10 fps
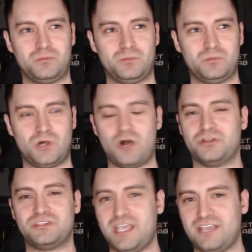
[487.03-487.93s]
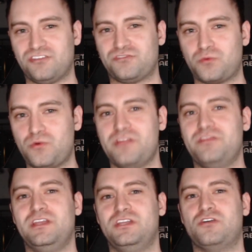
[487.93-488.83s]
all it takes is for one
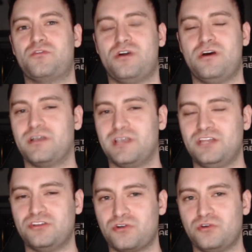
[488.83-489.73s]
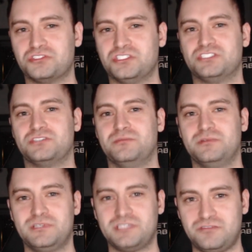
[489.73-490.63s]
thing to go wrong and your whole system
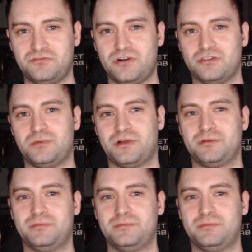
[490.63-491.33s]
can fall apart.